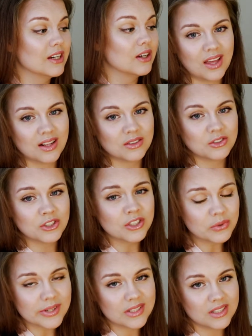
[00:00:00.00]
And
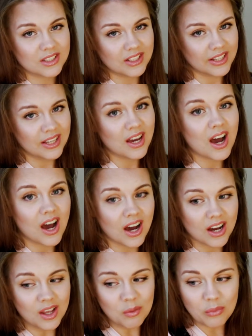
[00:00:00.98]
just recently,
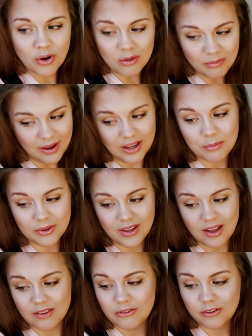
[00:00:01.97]
I bought makeup
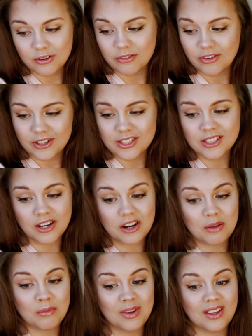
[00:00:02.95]
again for the first
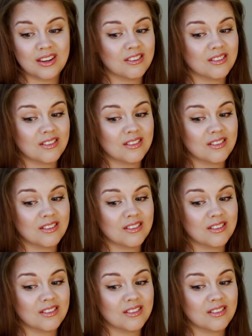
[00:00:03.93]
time in